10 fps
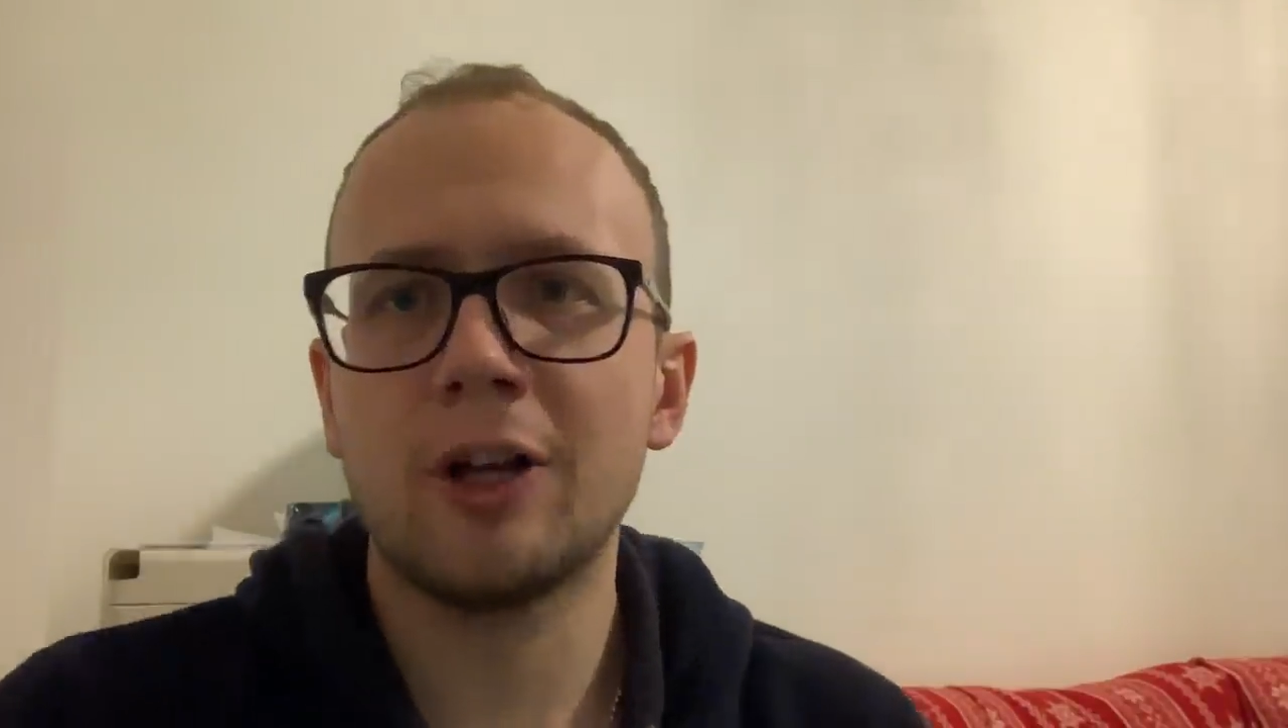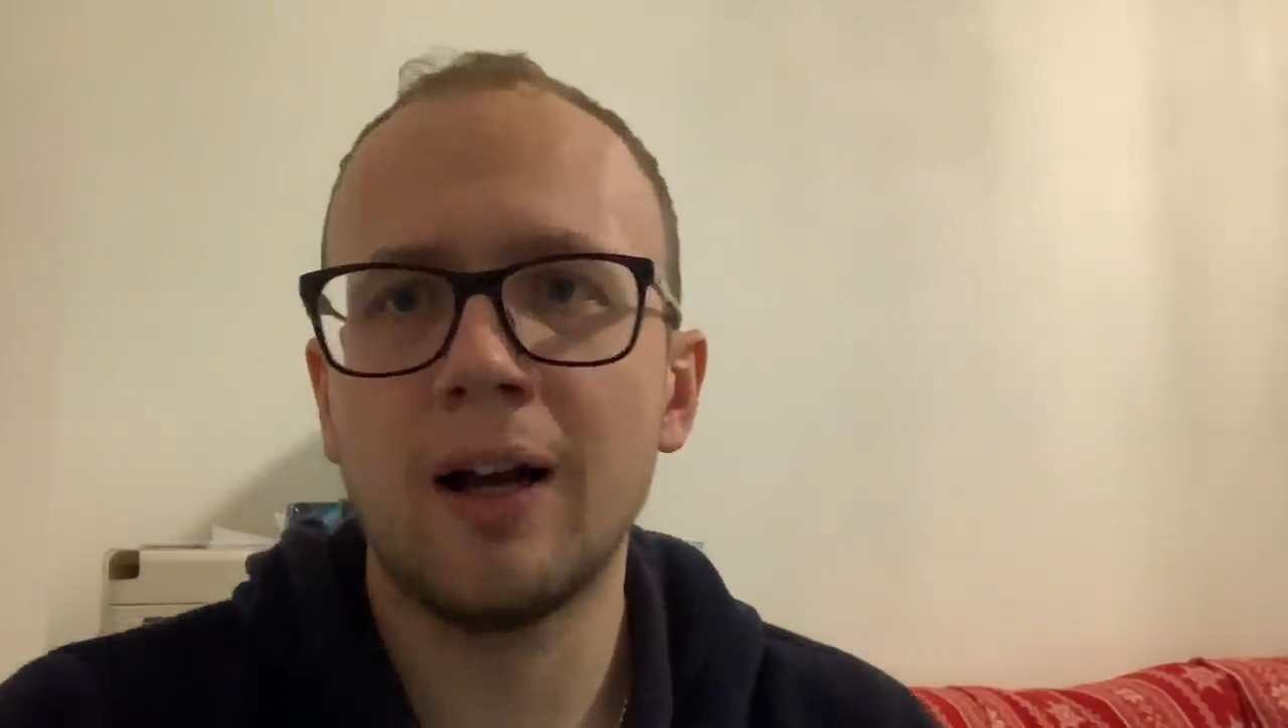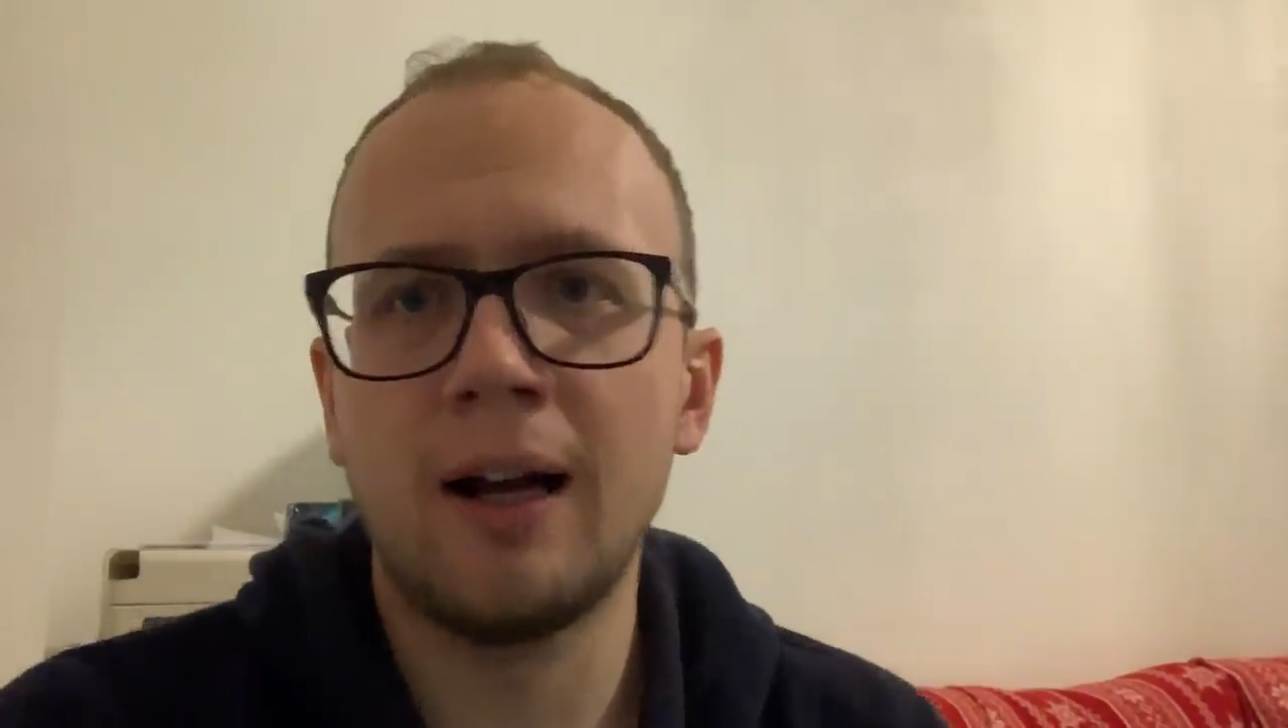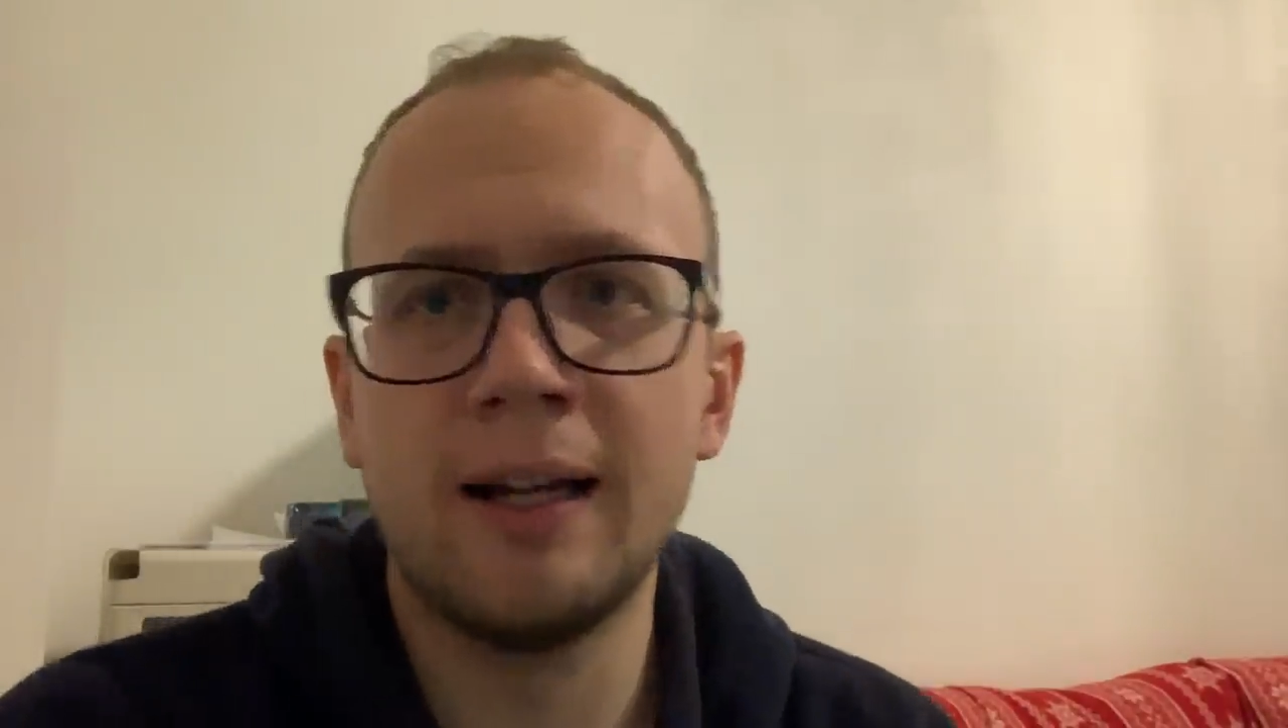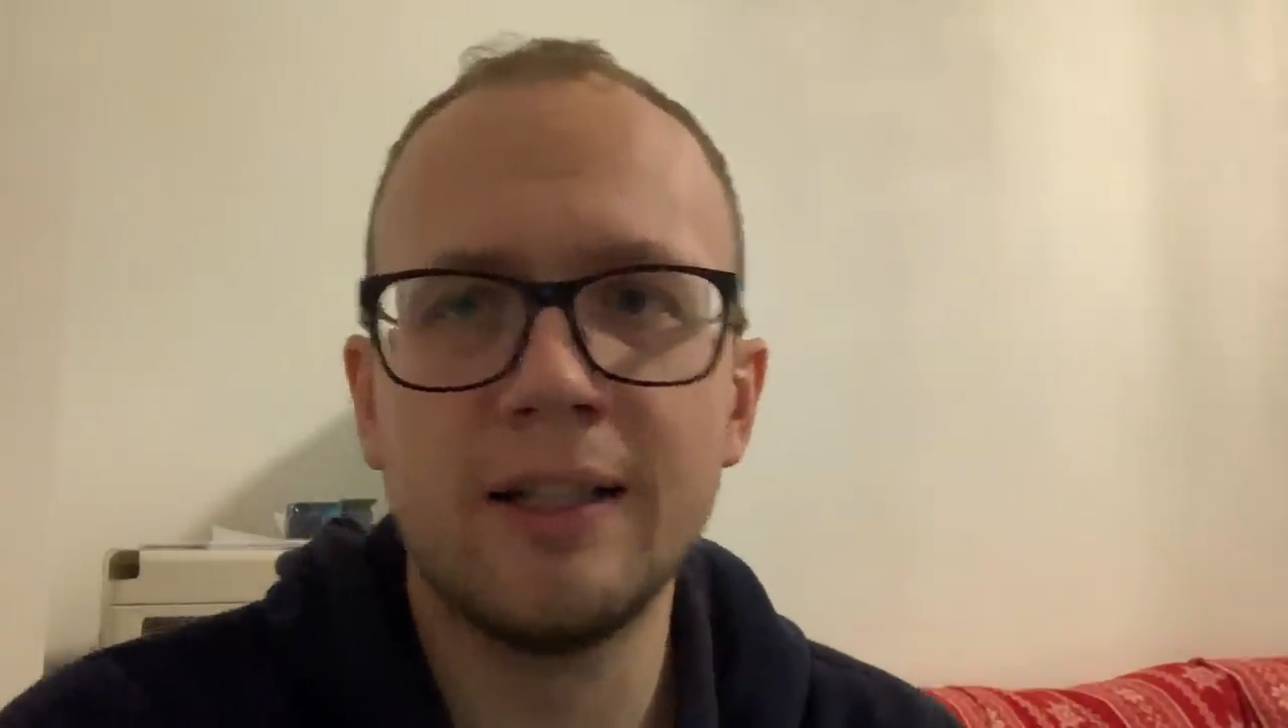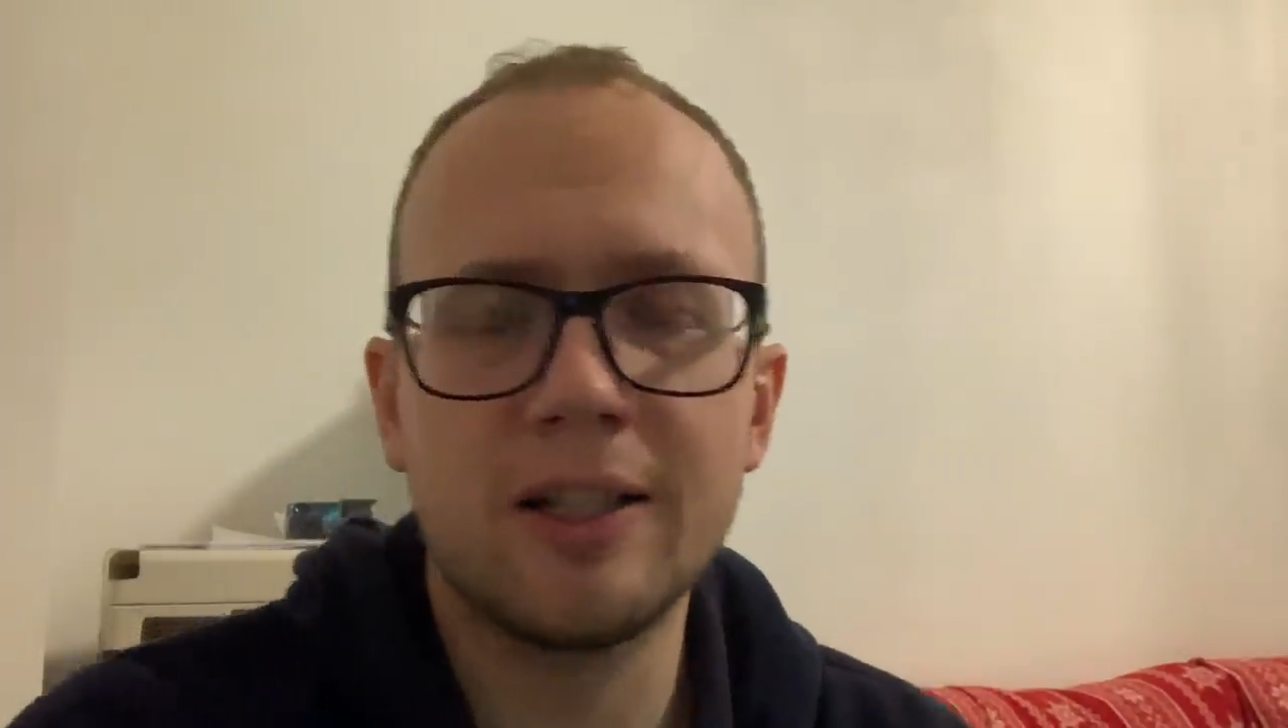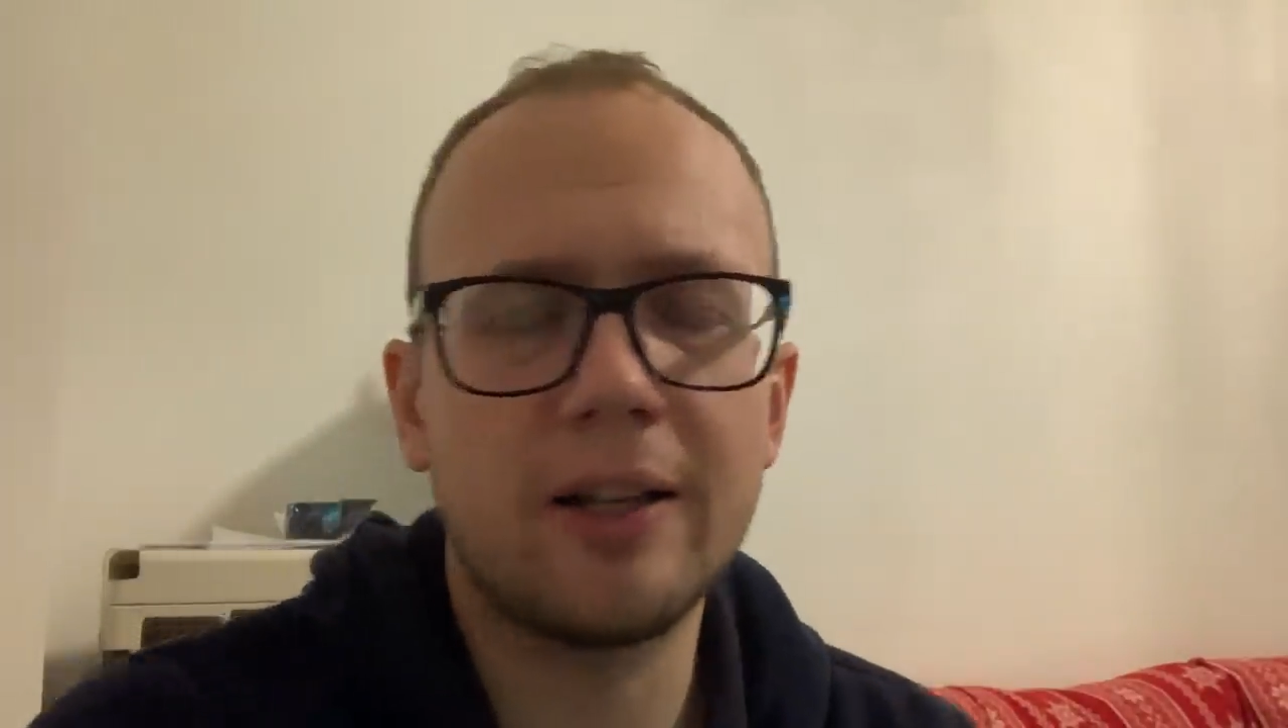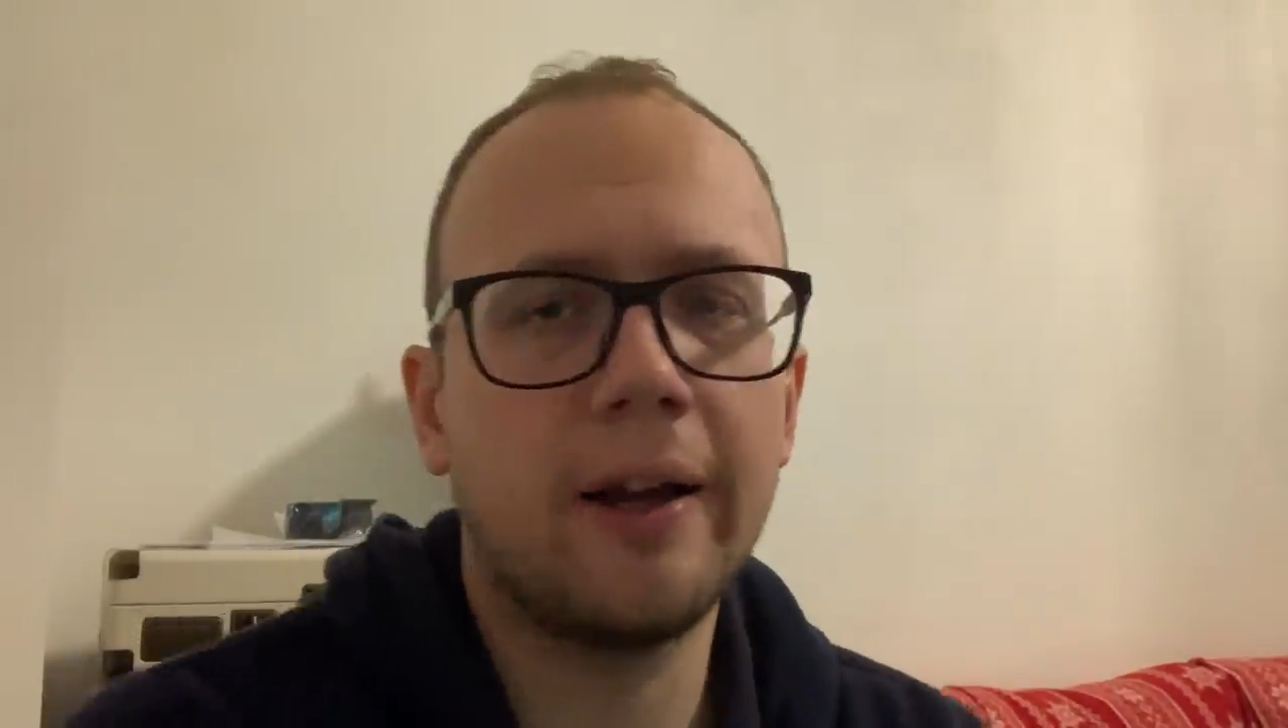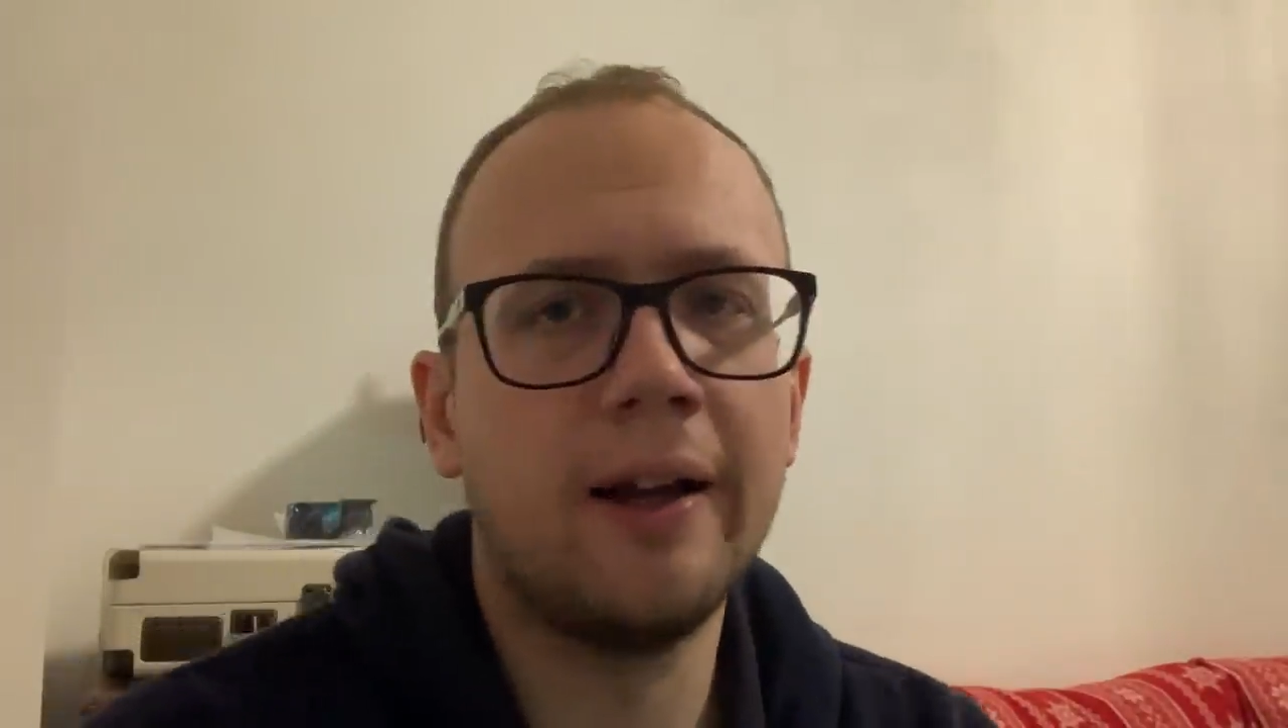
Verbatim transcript: guys,